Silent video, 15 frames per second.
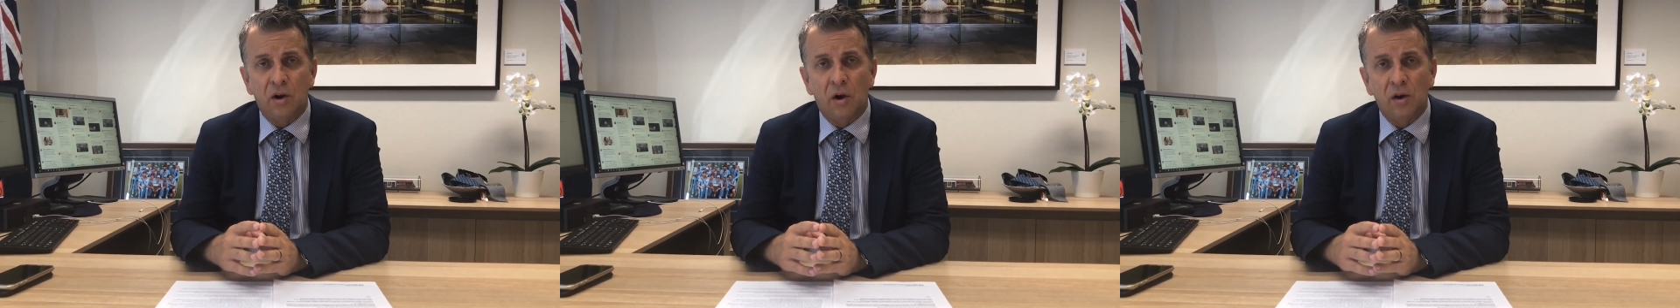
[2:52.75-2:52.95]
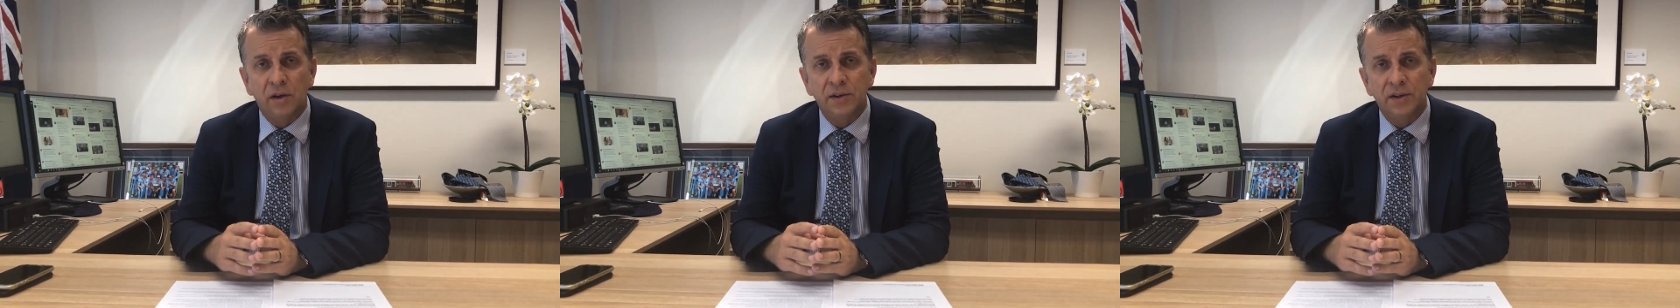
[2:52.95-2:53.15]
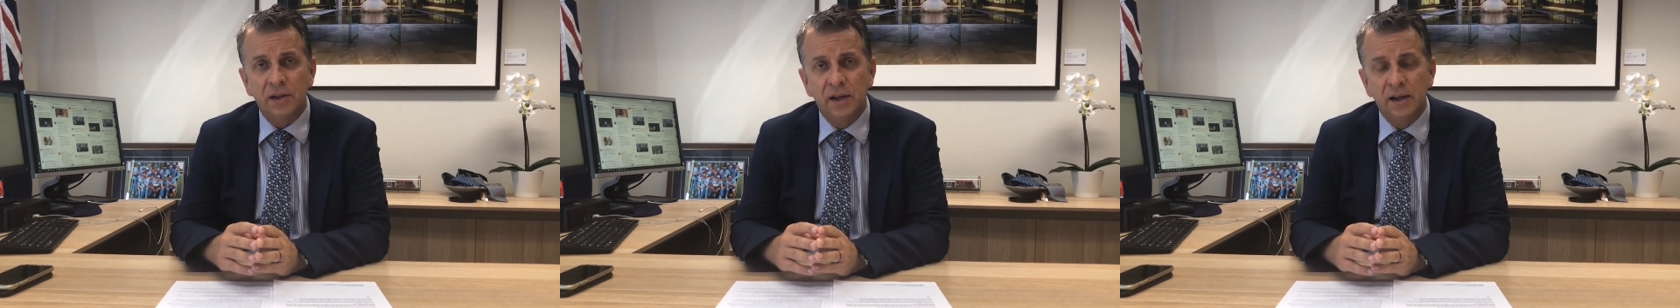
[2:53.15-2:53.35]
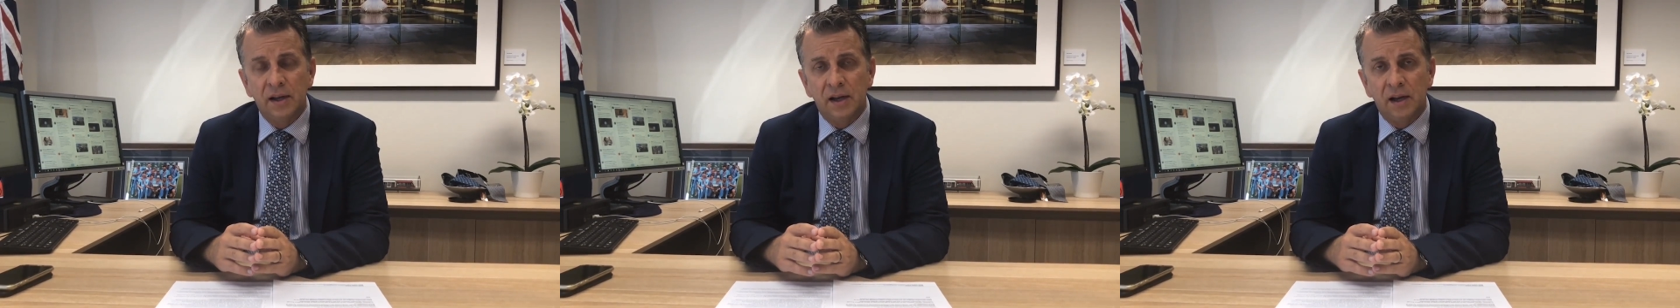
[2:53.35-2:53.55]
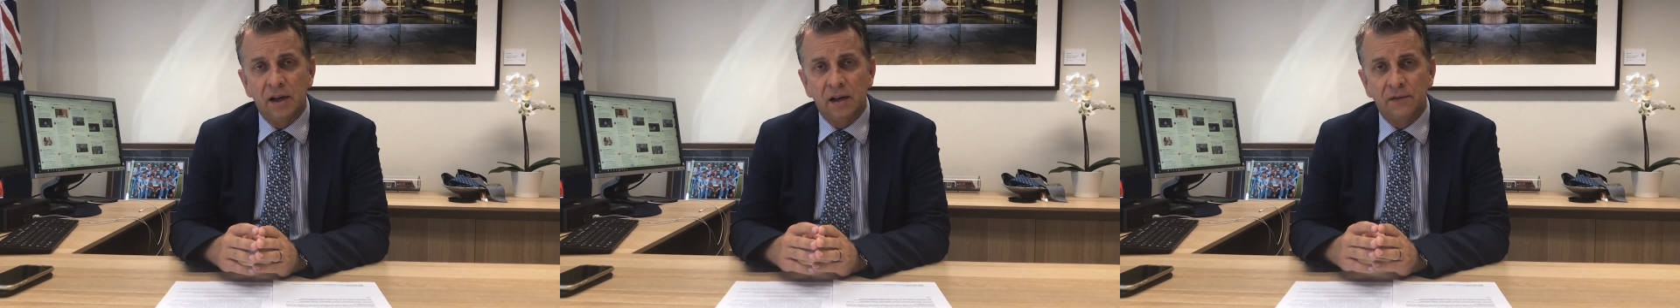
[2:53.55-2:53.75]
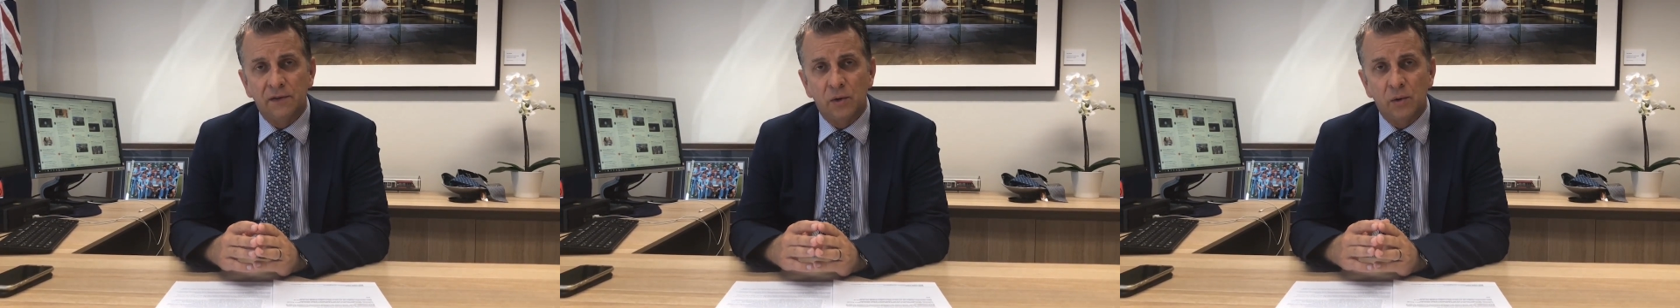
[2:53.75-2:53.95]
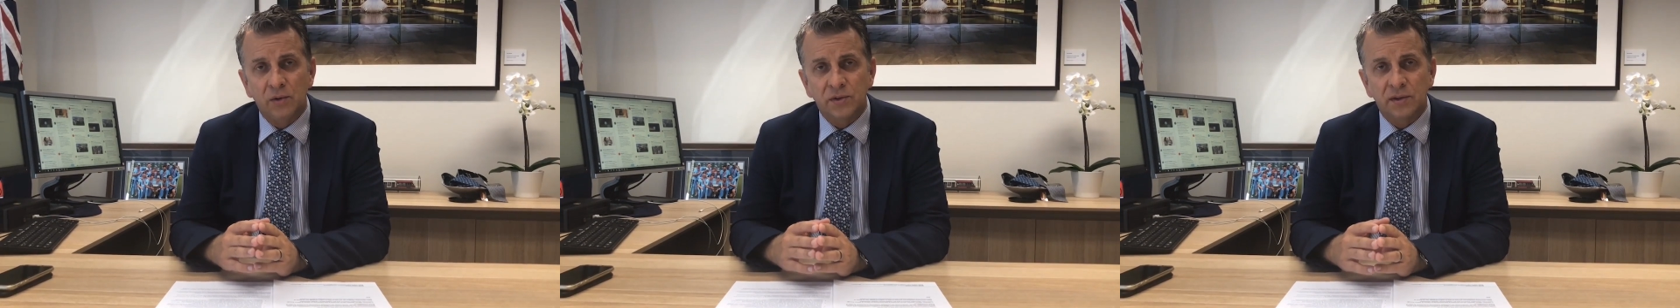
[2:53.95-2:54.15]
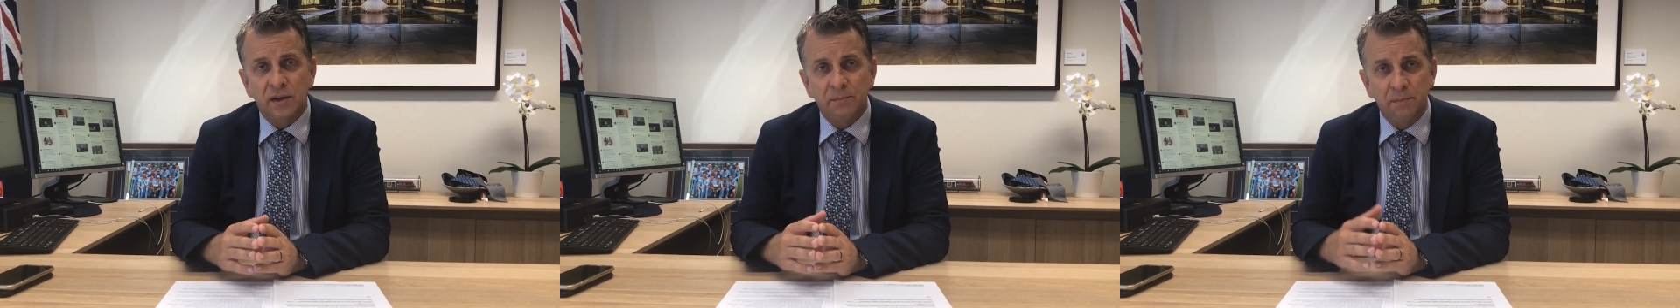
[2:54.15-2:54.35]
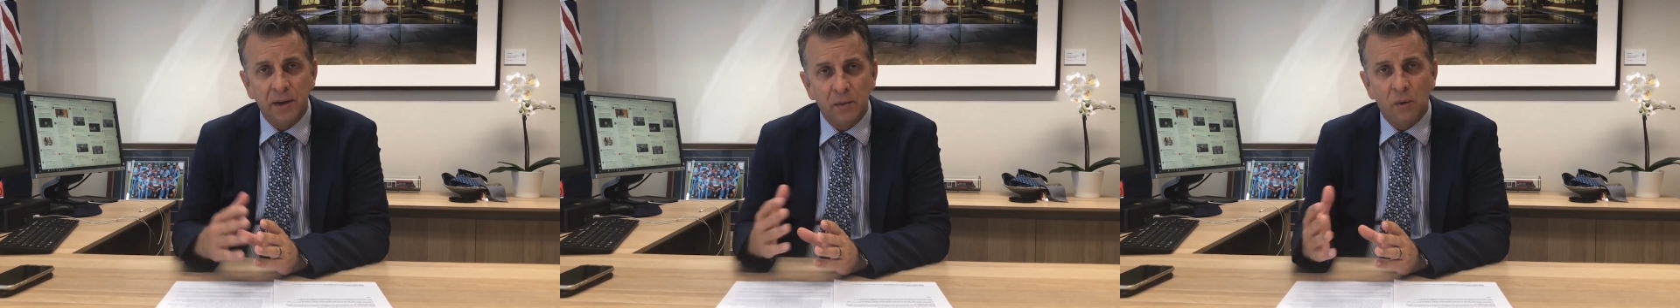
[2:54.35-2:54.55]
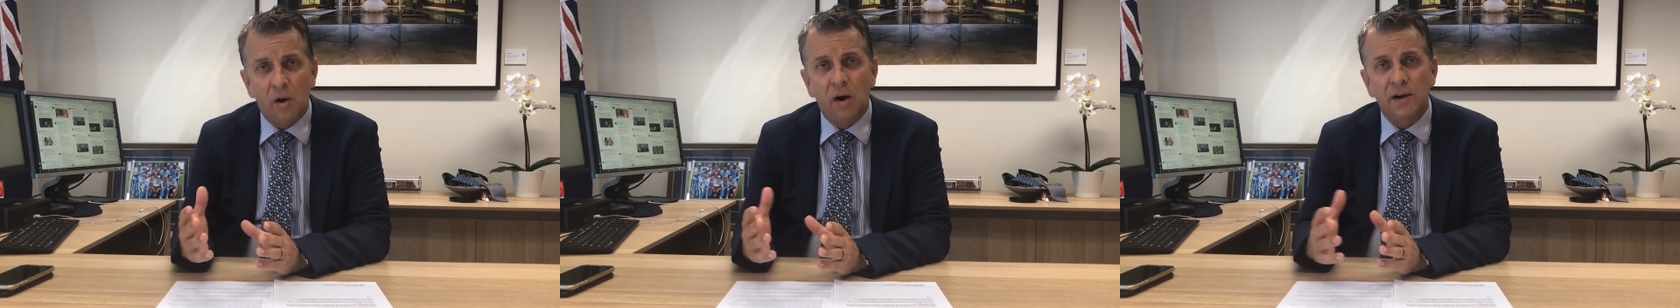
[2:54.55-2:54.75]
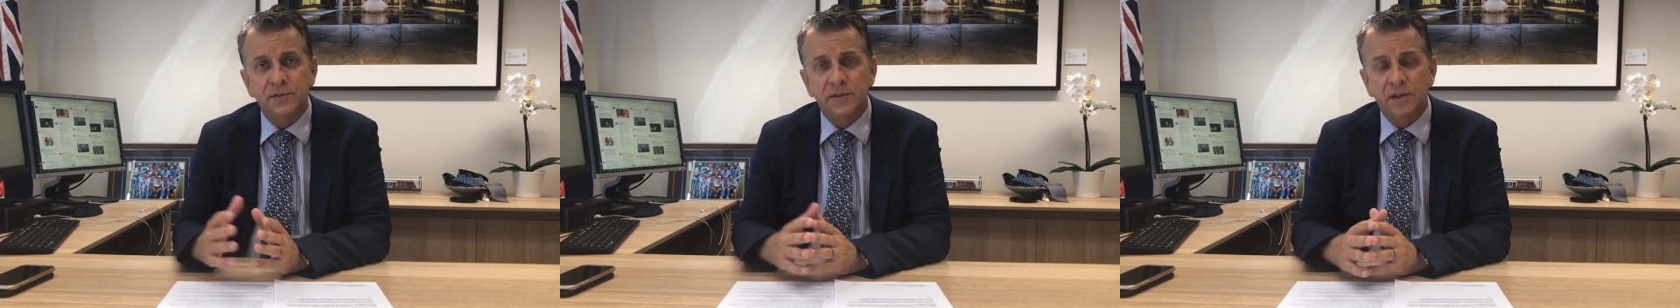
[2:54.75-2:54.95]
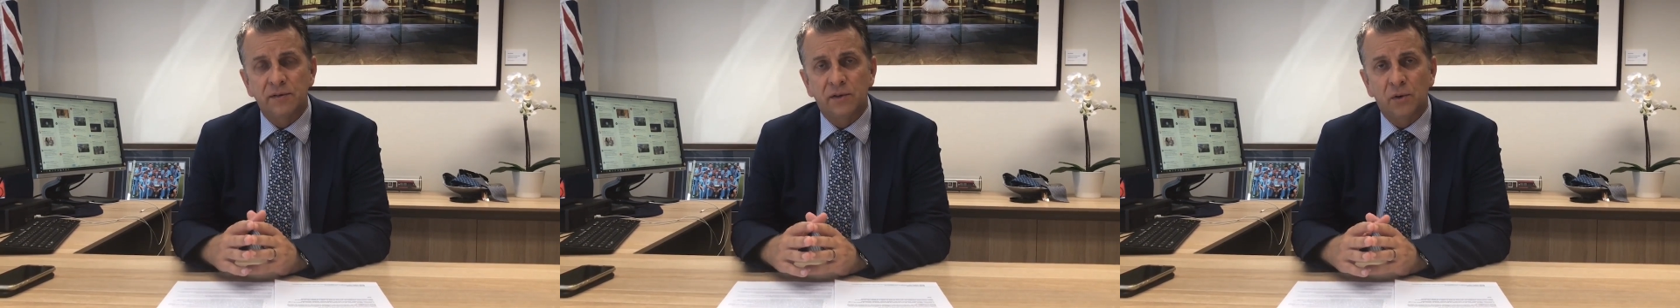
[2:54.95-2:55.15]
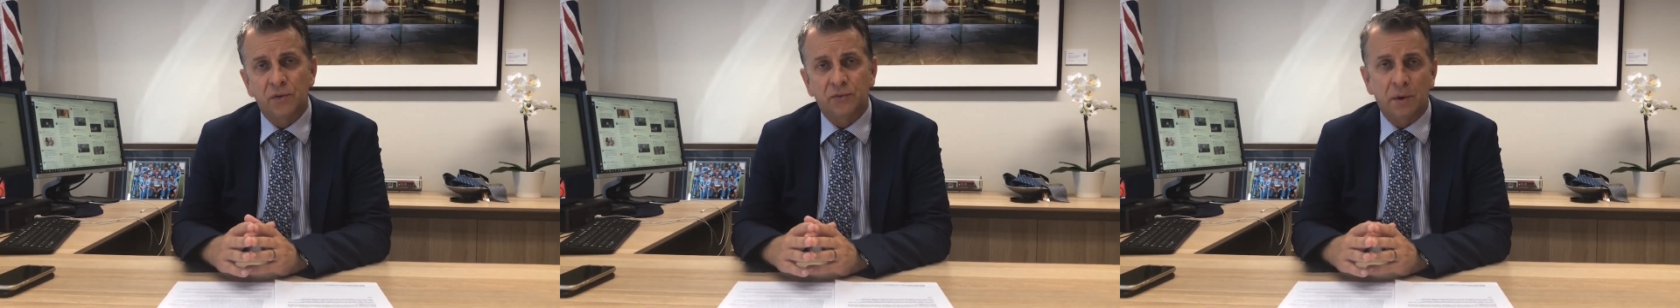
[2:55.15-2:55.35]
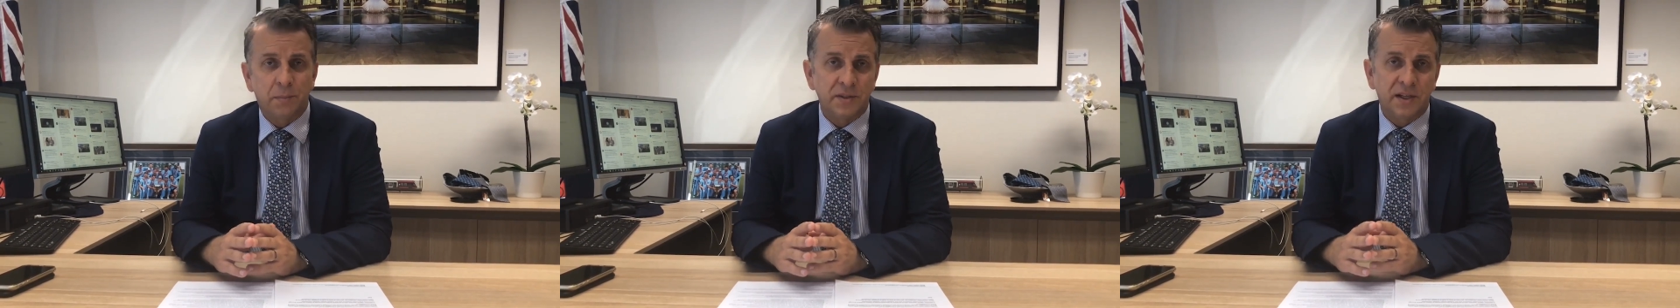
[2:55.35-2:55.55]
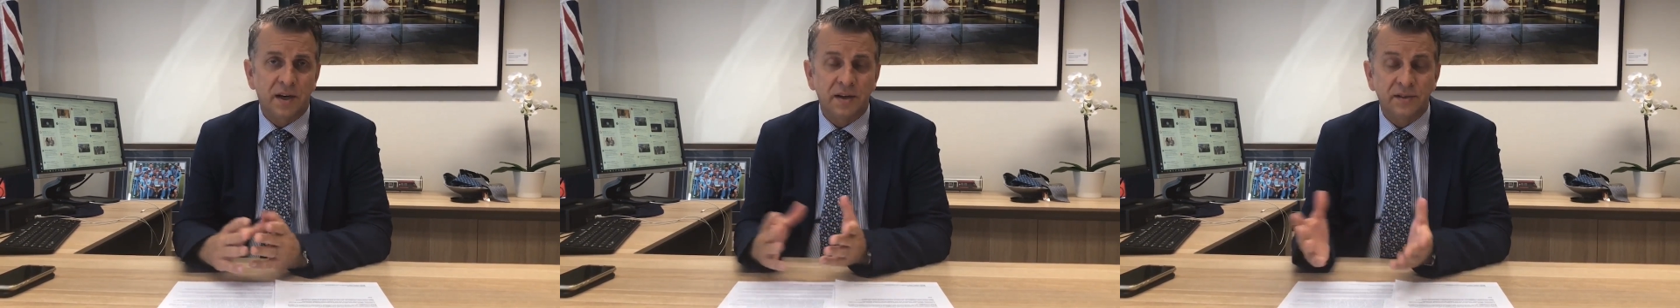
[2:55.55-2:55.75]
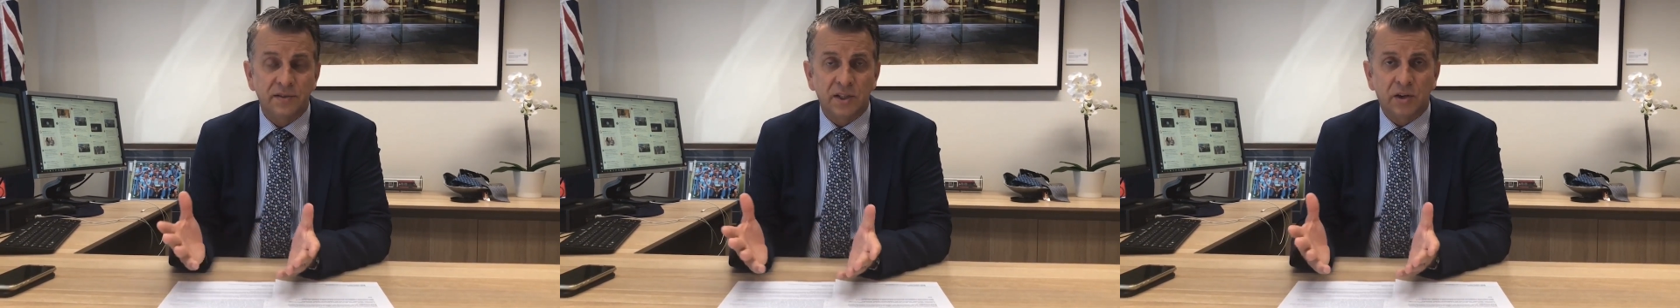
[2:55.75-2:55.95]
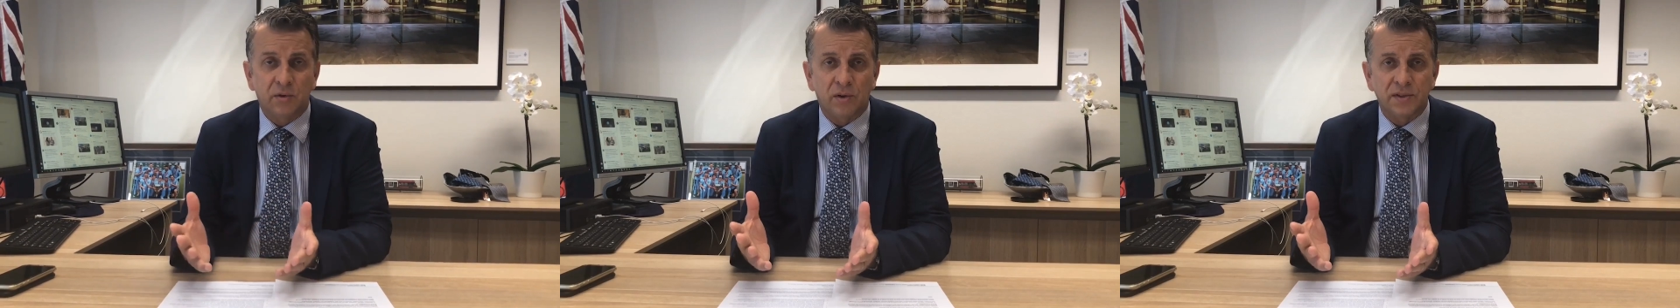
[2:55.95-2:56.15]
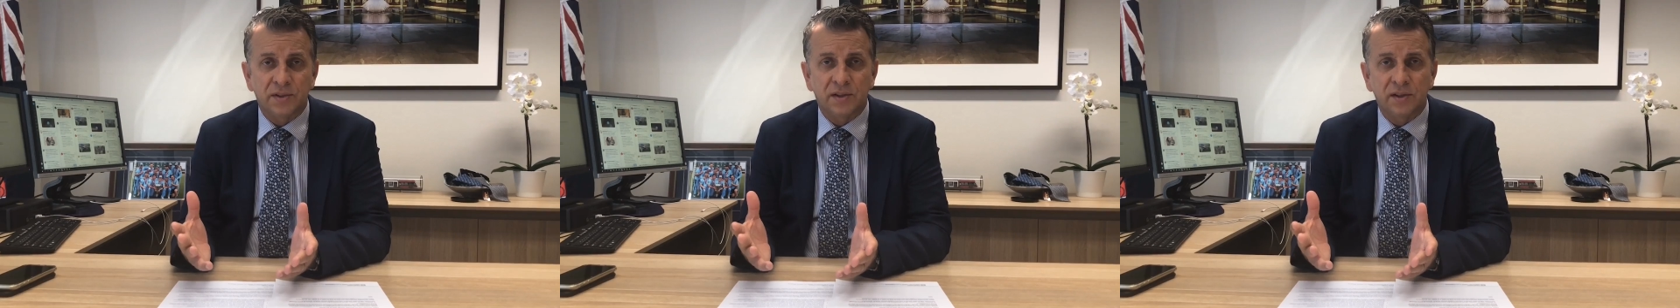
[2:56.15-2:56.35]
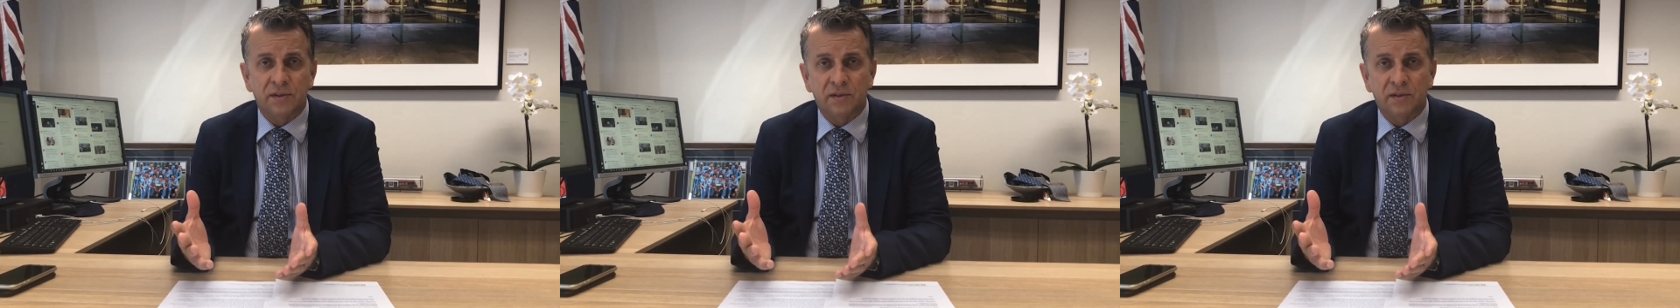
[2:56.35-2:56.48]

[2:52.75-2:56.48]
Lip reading: Holland, of course midwives, and of course representatives across